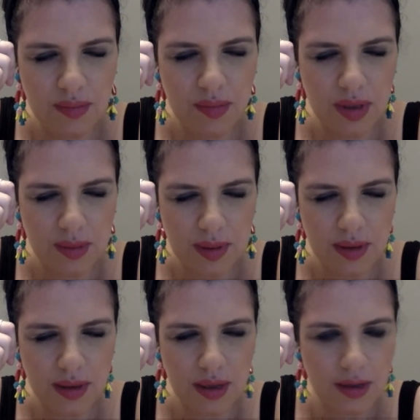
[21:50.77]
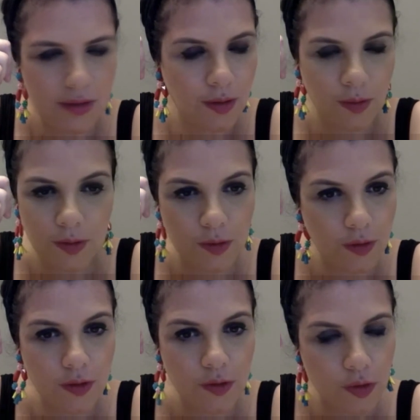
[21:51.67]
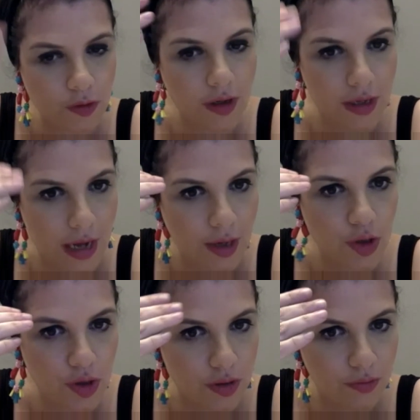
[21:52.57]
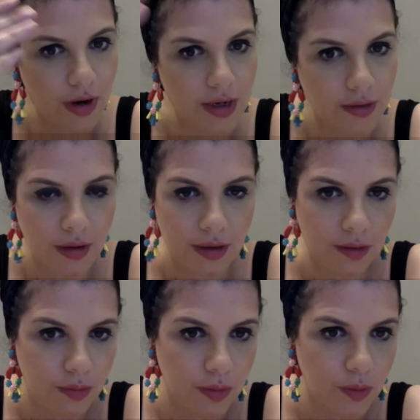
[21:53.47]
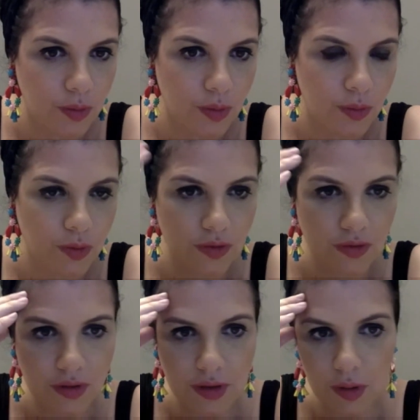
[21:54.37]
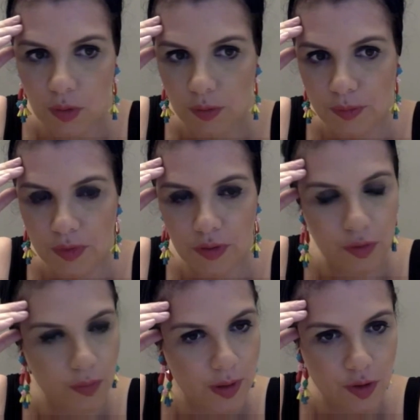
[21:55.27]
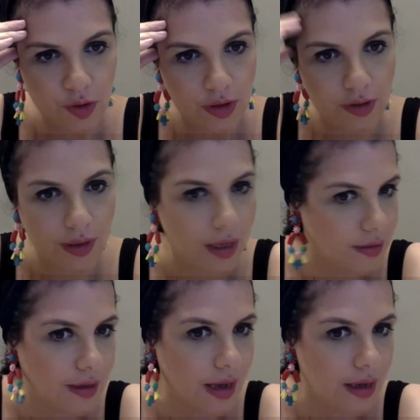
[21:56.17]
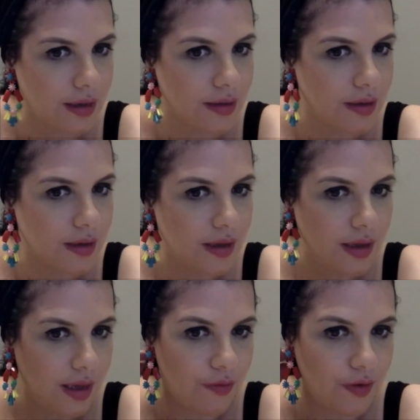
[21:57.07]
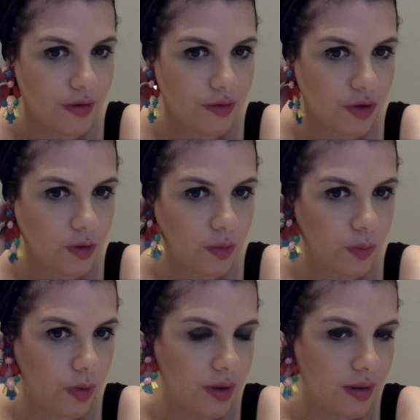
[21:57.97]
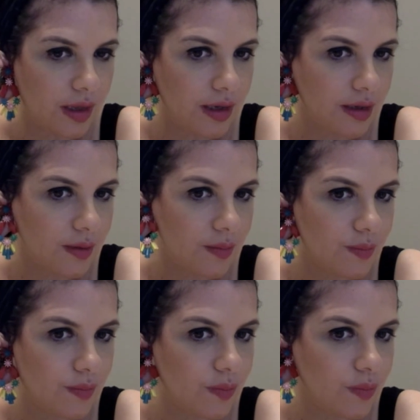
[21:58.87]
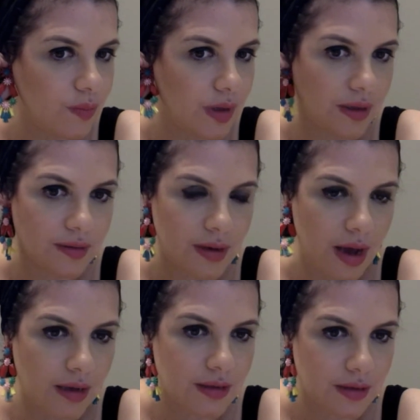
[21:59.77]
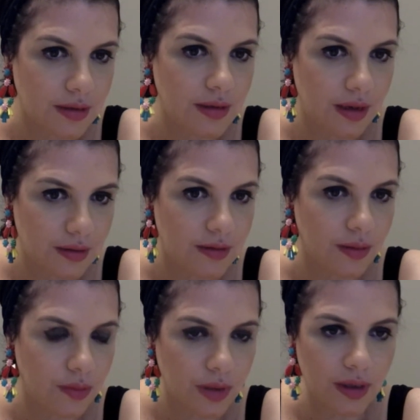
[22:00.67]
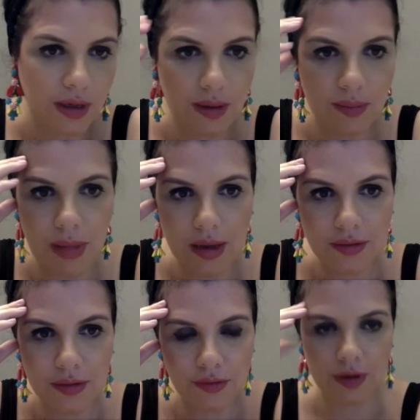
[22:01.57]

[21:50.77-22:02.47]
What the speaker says: Maybe the kids, you know, there's just a connection, right? It's like you just see the full picture and you can't deny it. If it's just one thing, but it's not. It's a really a massive